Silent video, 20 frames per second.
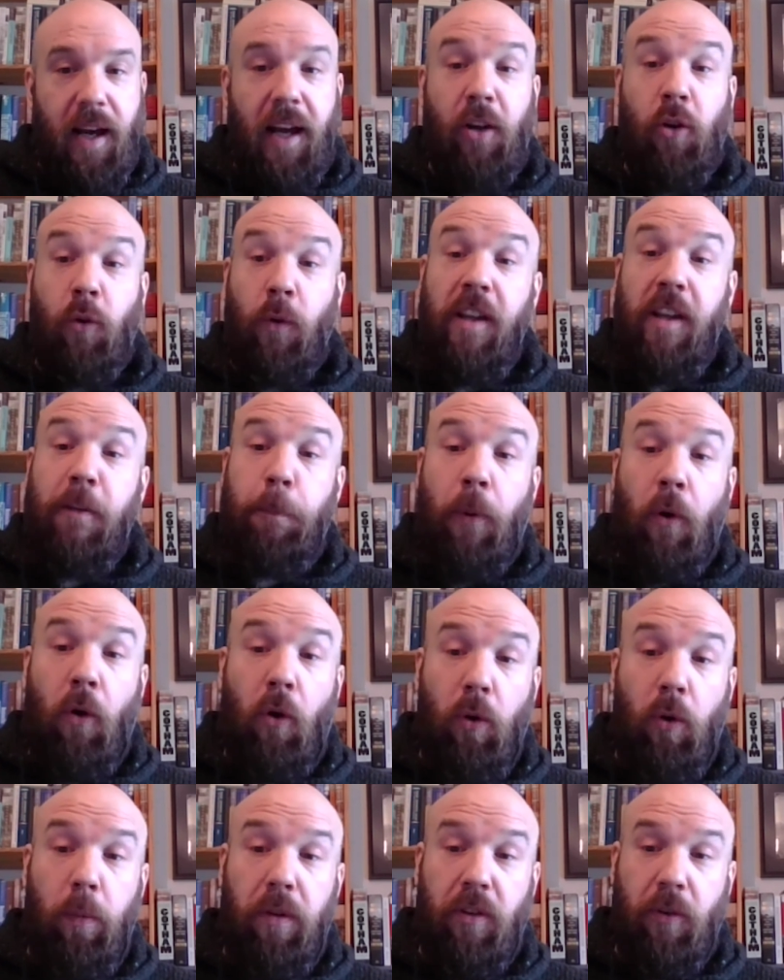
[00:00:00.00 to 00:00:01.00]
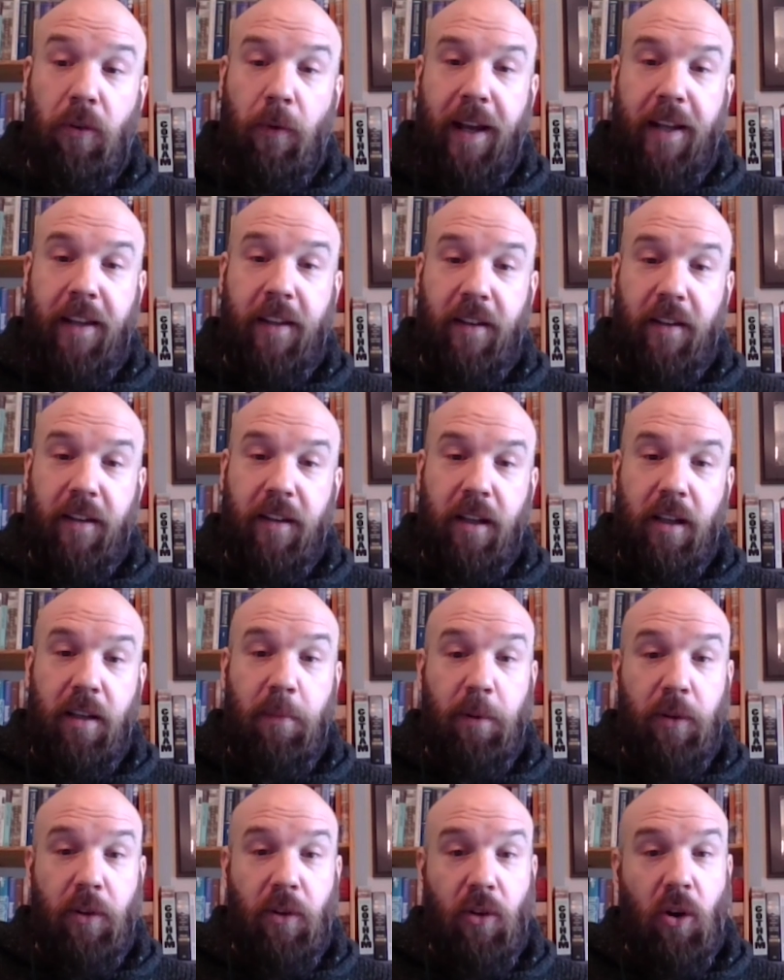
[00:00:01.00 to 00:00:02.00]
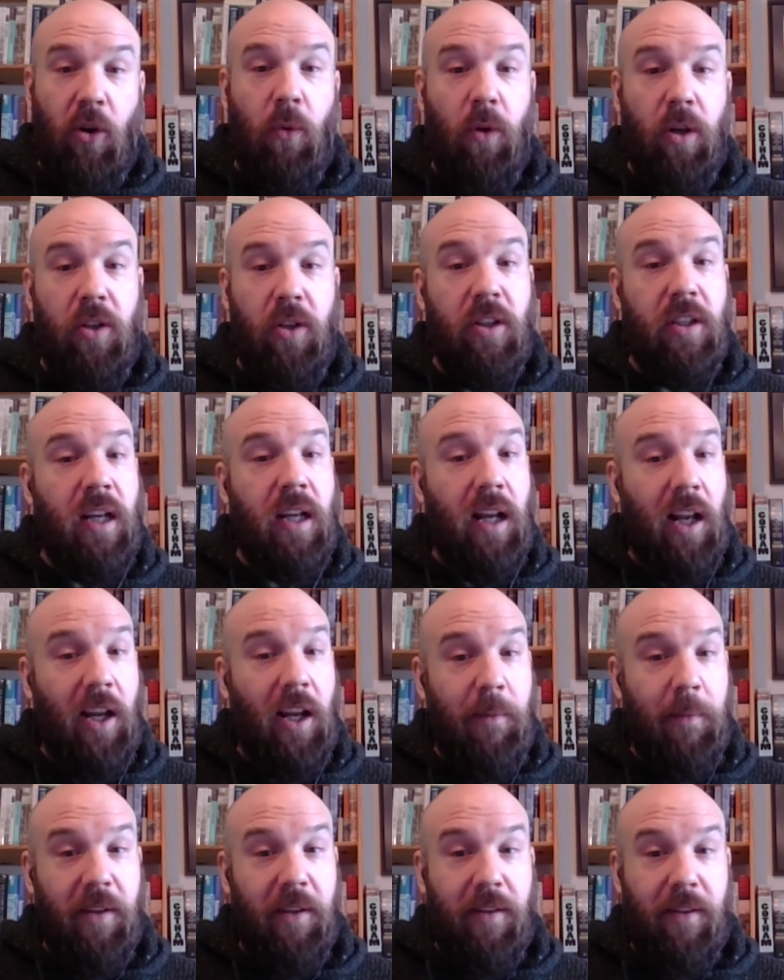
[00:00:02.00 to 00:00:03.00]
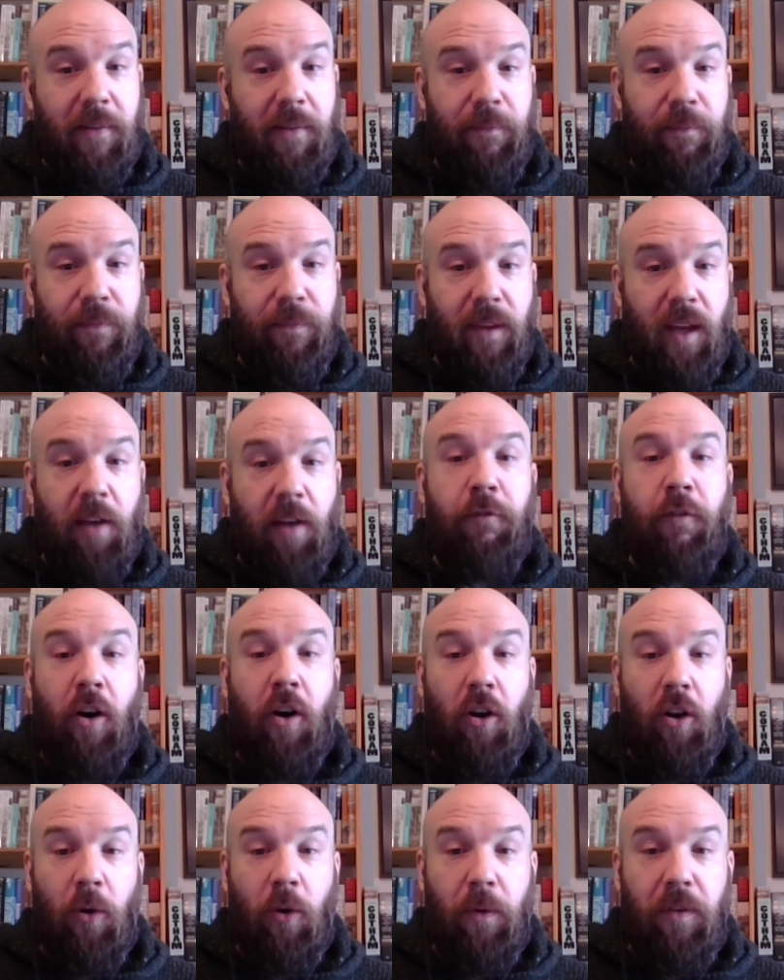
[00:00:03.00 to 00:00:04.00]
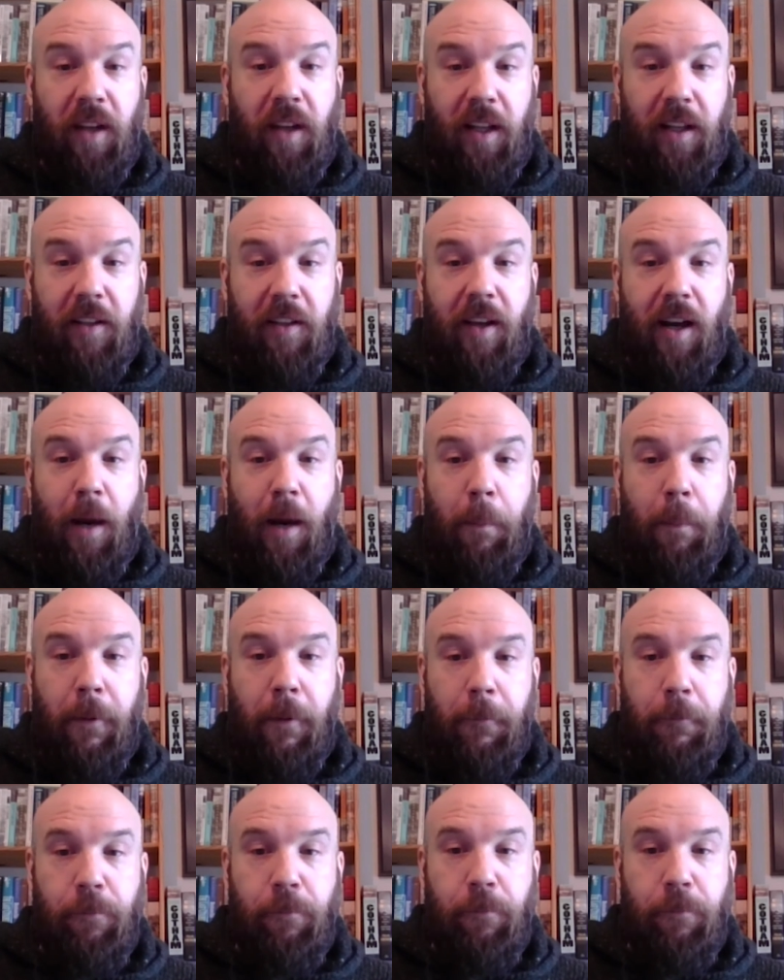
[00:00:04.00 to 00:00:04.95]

A grease pole was erected, but no one could climb it. A furlough was on the top.